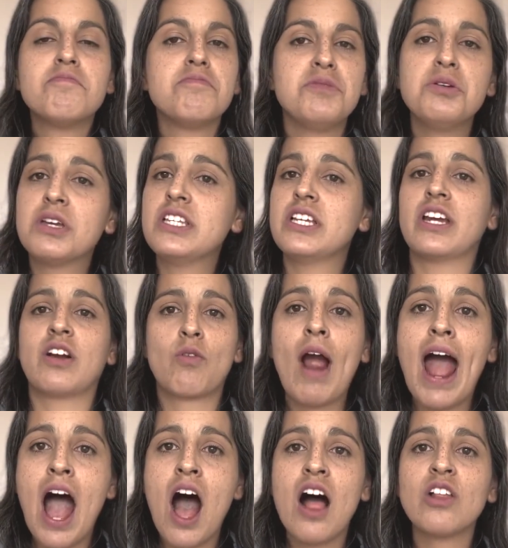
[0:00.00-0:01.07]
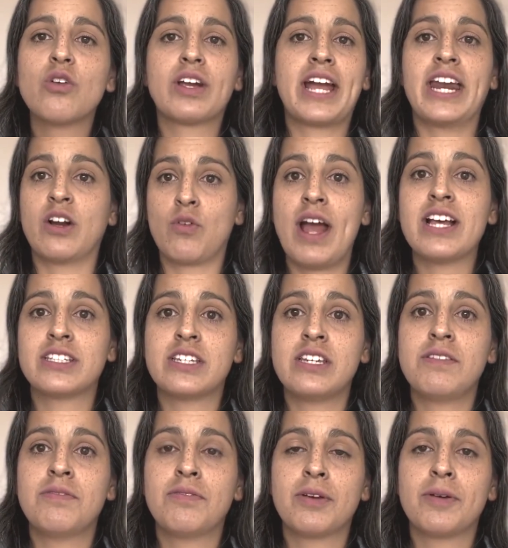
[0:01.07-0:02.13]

Yuki didn't growl or get aggressive.